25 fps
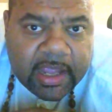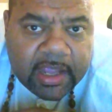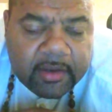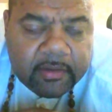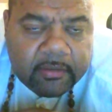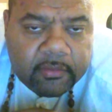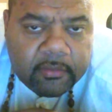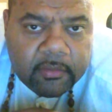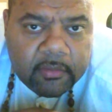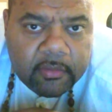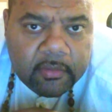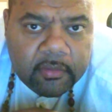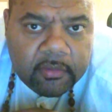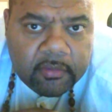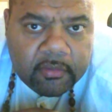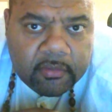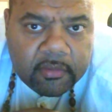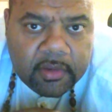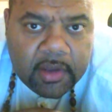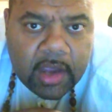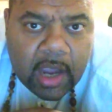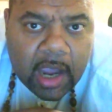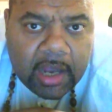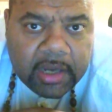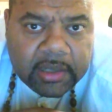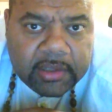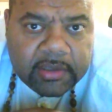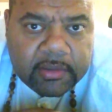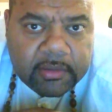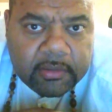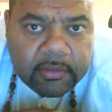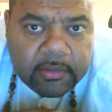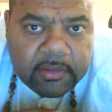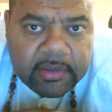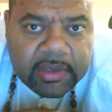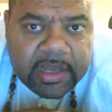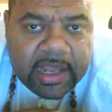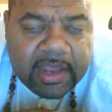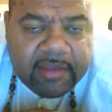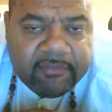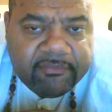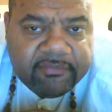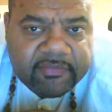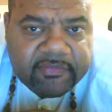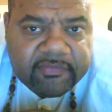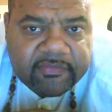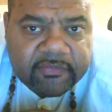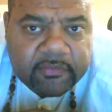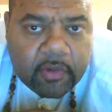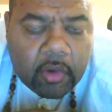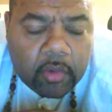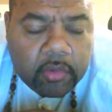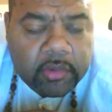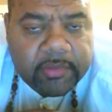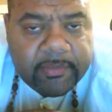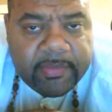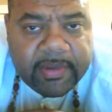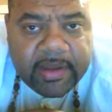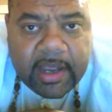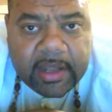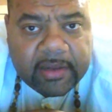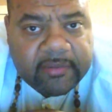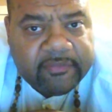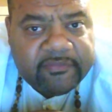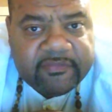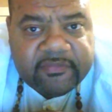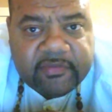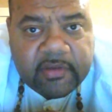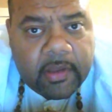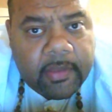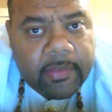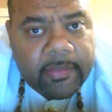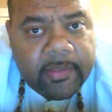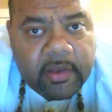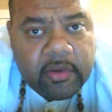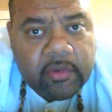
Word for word: that God gave his only begotten Son,